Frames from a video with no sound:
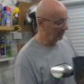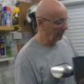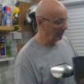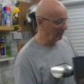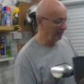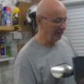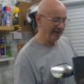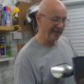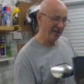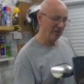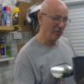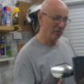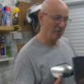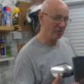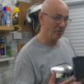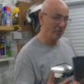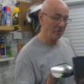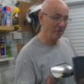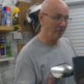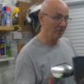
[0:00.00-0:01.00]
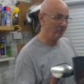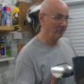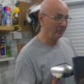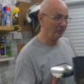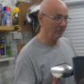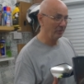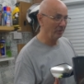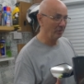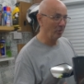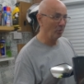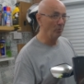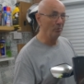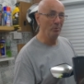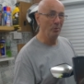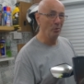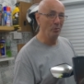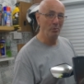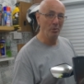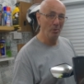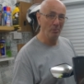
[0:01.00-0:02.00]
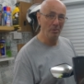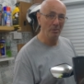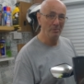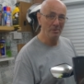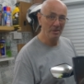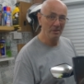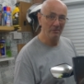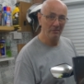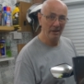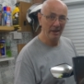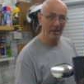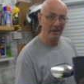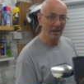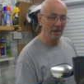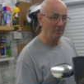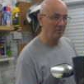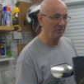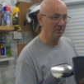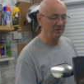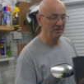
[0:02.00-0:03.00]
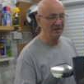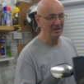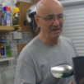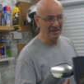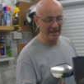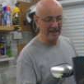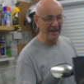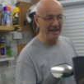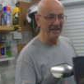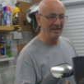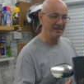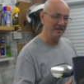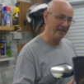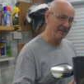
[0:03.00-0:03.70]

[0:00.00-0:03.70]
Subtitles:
You get all sorts of oddball problems kick up. It connects,